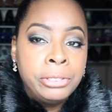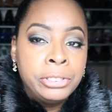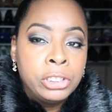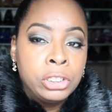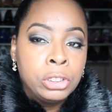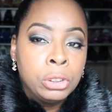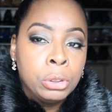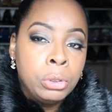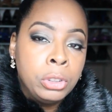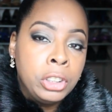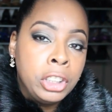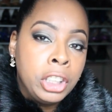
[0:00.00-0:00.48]

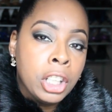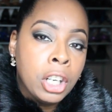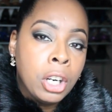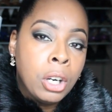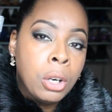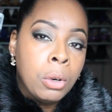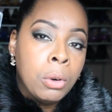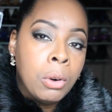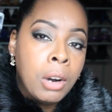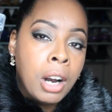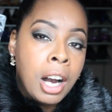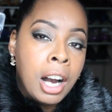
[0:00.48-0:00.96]

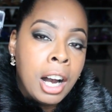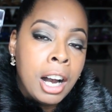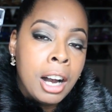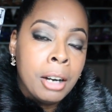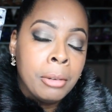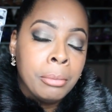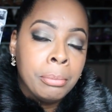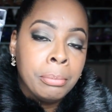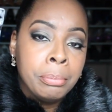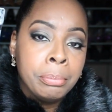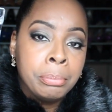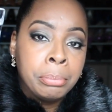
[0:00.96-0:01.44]
Studio
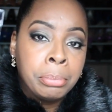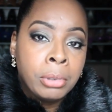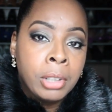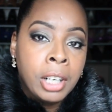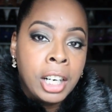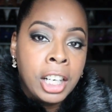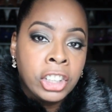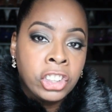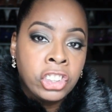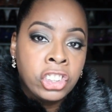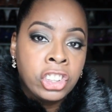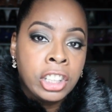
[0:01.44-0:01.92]
um,
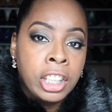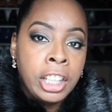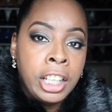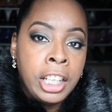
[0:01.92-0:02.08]
brush